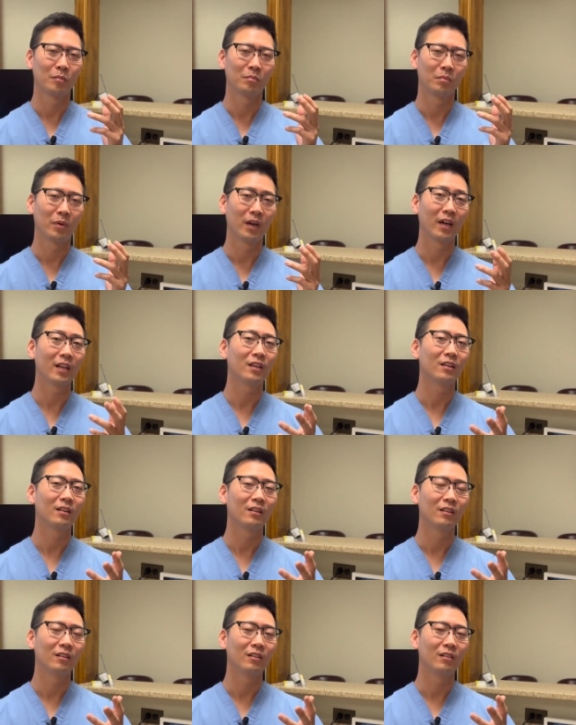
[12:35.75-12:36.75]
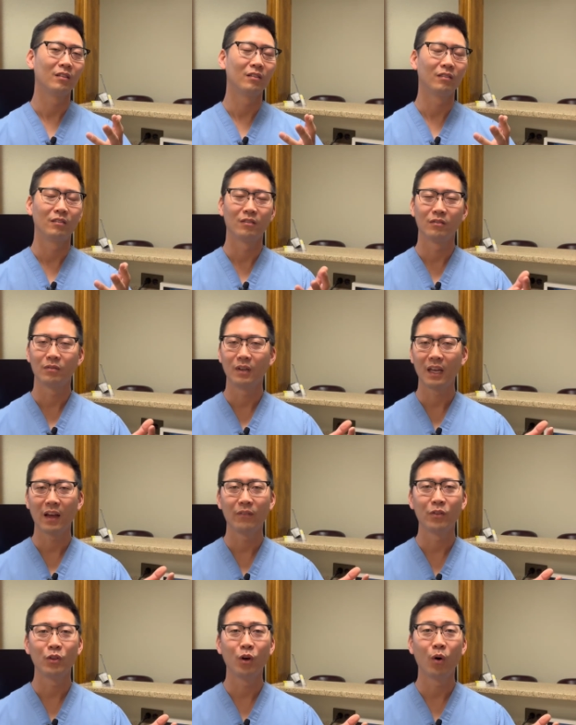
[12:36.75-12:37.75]
But we
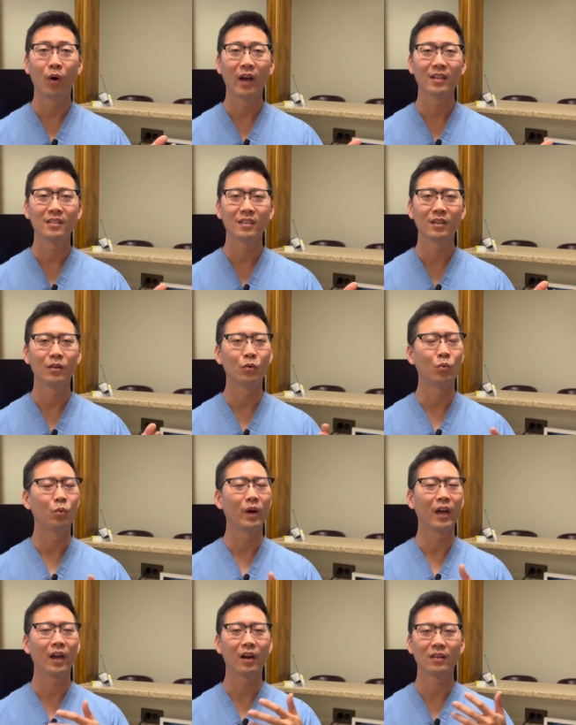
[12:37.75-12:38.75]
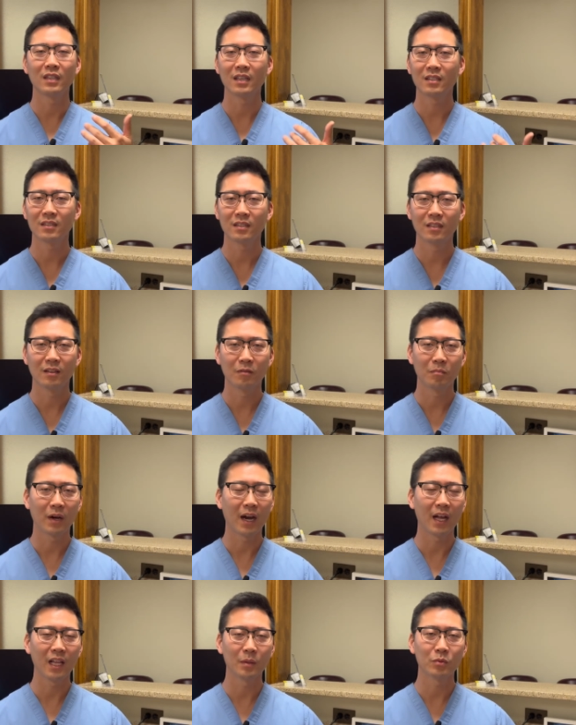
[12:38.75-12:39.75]
have no idea where these
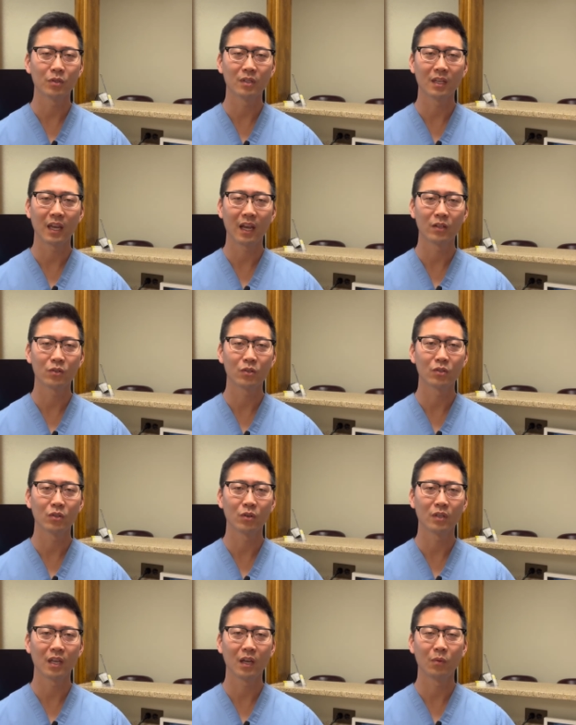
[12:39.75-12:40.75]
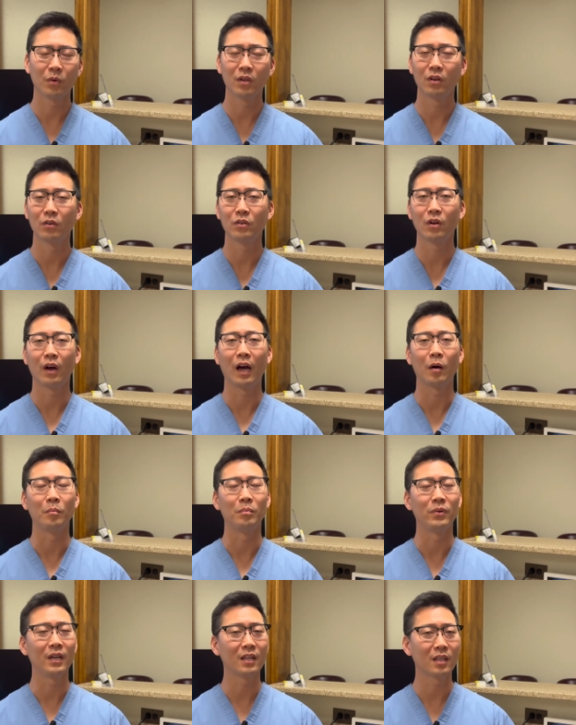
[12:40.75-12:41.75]
polyps or cancers located. We don't know how
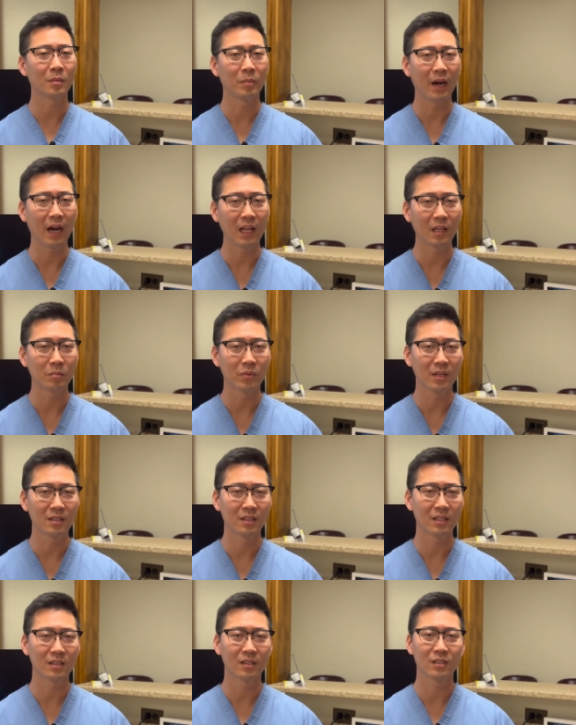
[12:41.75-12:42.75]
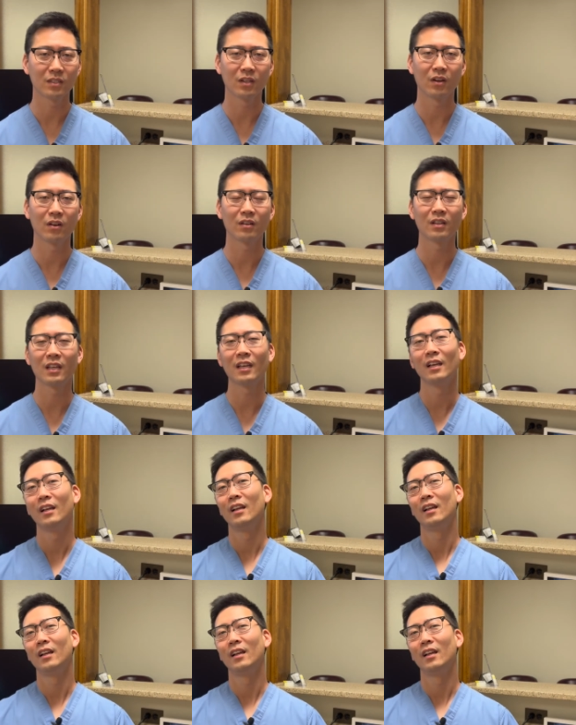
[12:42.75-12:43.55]
big the polyp is necessarily.